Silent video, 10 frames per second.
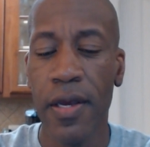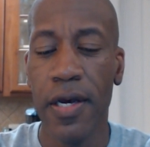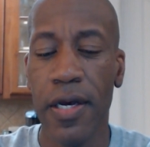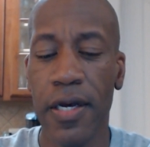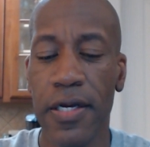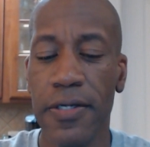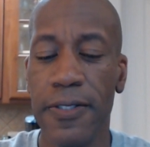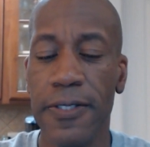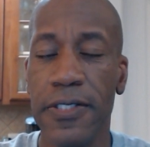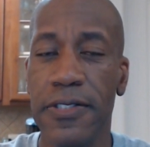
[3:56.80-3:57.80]
I
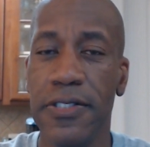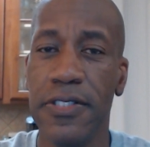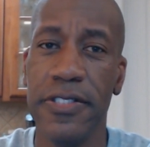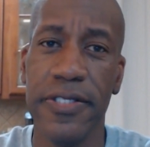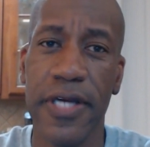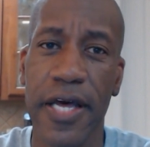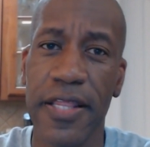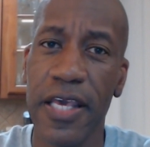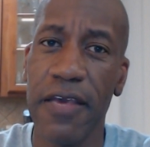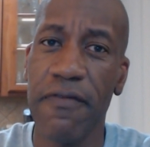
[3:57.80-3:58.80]

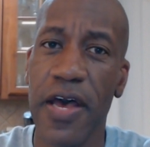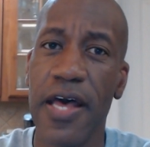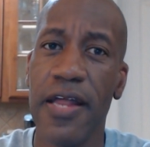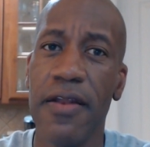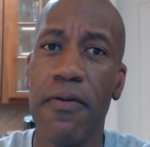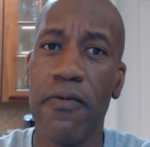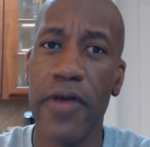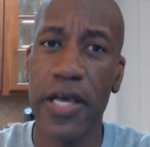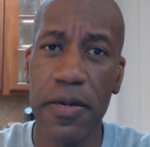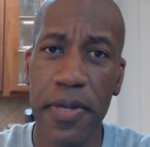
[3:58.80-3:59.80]
think if I had
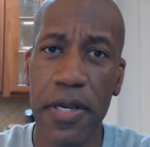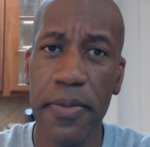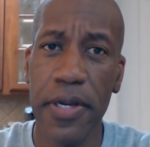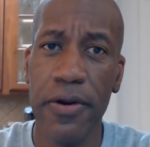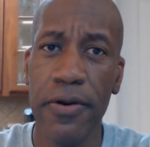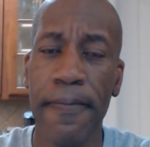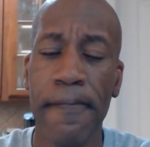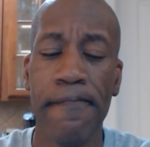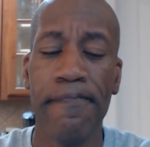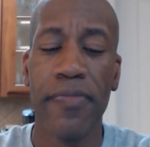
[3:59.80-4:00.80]
regular peanut butter
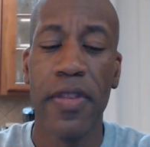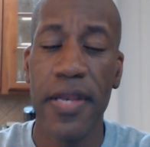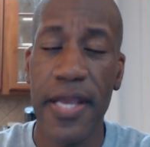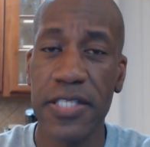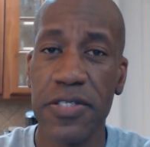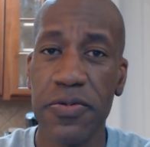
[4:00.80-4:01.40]
next to